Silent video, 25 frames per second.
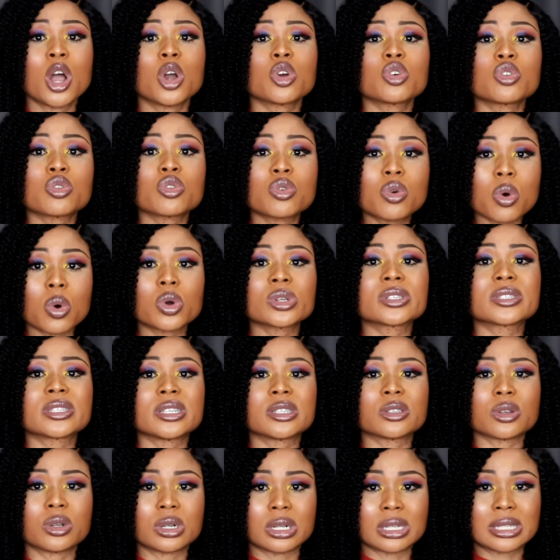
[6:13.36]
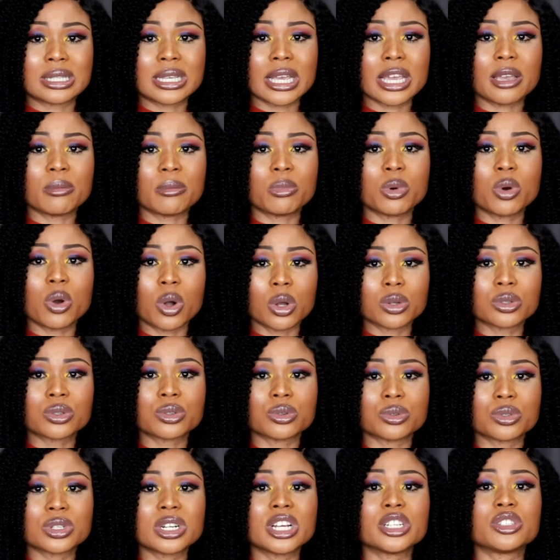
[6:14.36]
Go sit on the table also
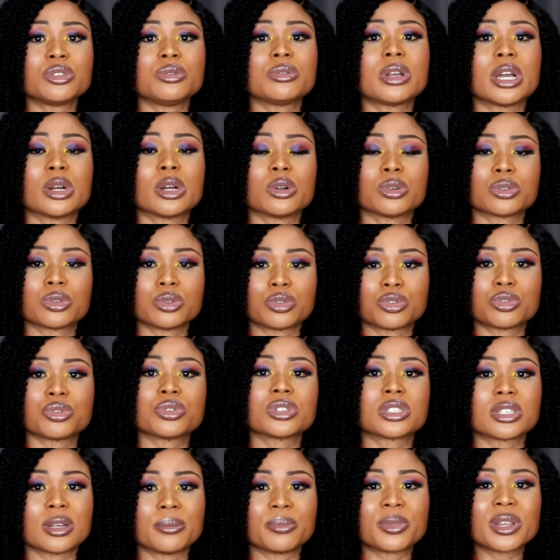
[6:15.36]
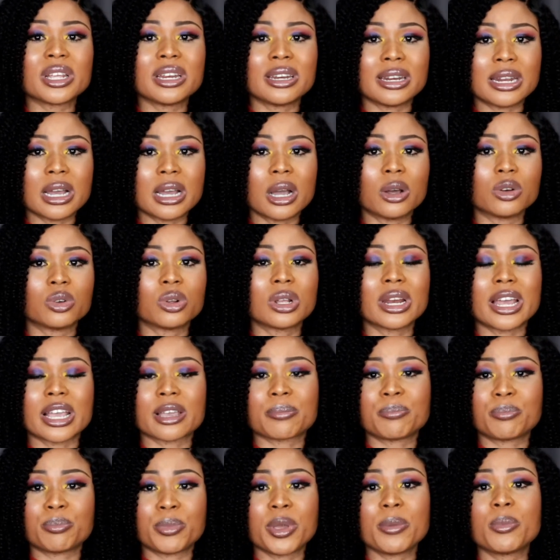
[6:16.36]
so that you can also throw something down. Not
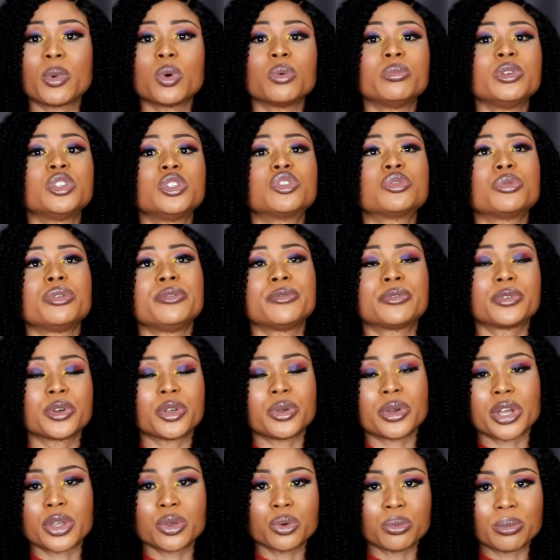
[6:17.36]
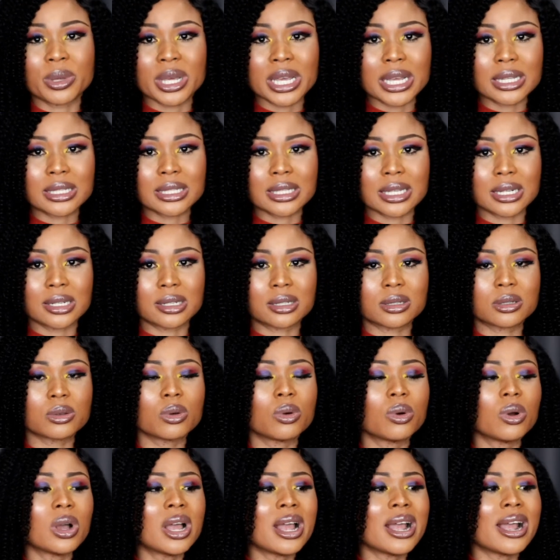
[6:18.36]
like people will be throwing for you and you'll be eating.
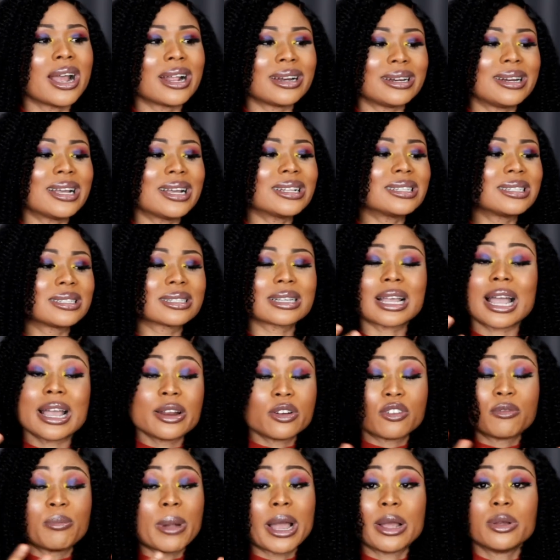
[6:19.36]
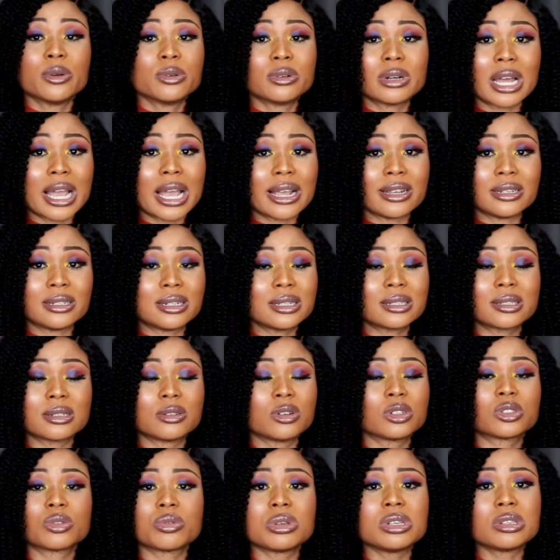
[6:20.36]
So that is kind of my own. This is not
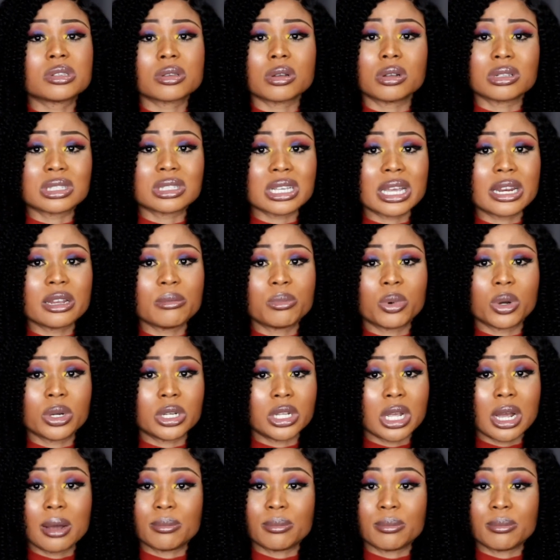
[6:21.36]
to insult anybody.